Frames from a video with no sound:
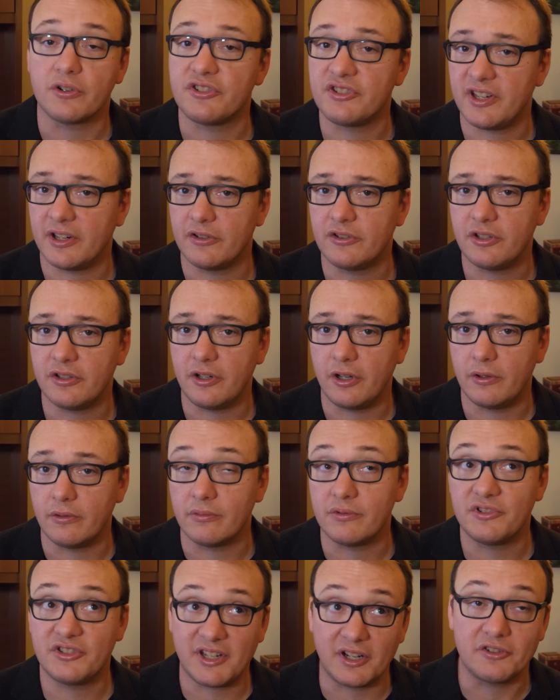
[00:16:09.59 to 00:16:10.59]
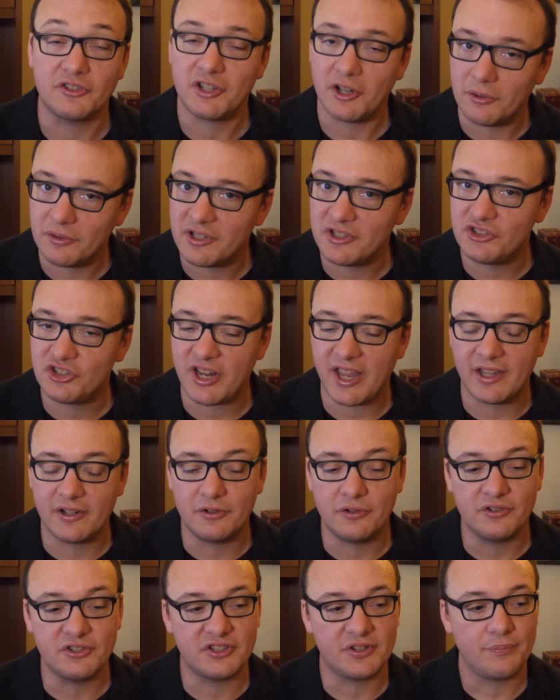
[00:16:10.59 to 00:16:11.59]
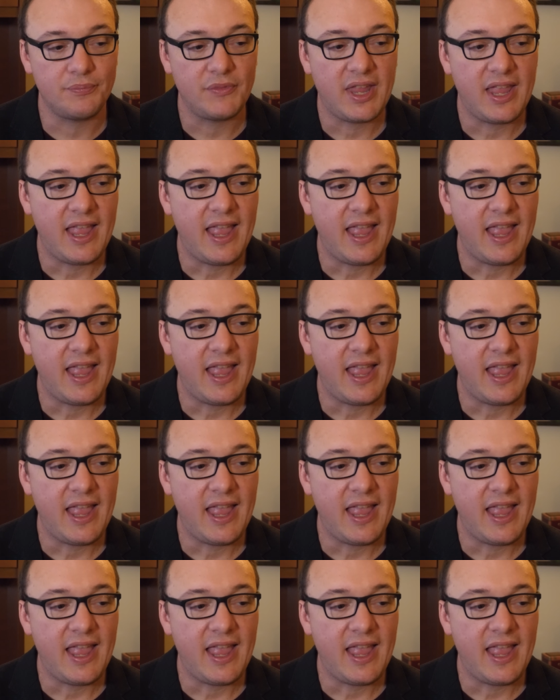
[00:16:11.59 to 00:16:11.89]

or serotonin, serotonin channels.